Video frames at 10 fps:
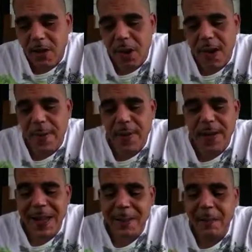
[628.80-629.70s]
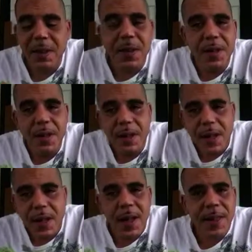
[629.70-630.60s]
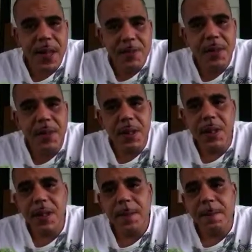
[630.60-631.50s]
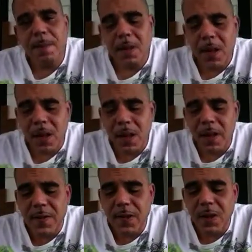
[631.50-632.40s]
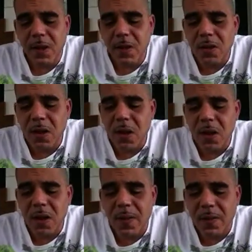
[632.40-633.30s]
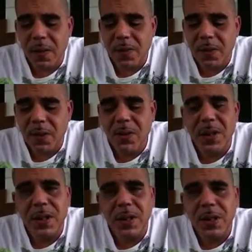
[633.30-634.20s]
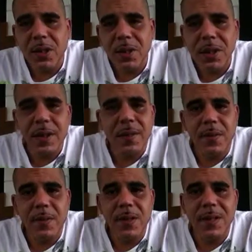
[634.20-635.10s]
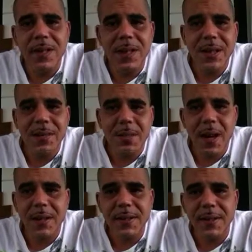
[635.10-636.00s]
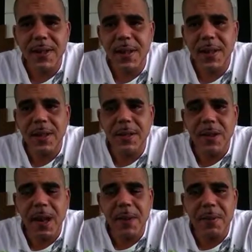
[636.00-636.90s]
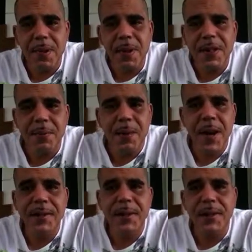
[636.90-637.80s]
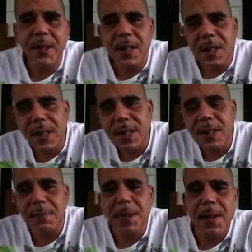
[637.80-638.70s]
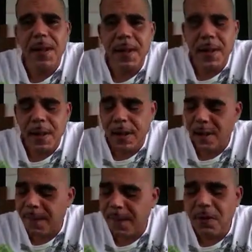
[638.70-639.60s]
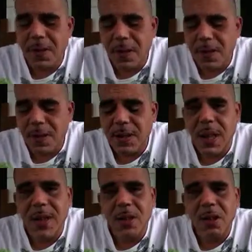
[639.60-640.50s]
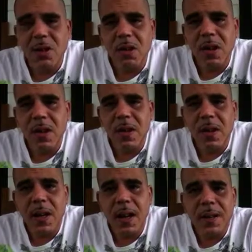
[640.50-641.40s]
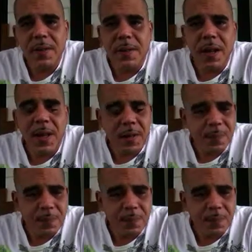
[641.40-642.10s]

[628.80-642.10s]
have the capability and the ability of, of doing it, and of course that takes practice, and you got to put in your practice into play. You feel me? It's like, like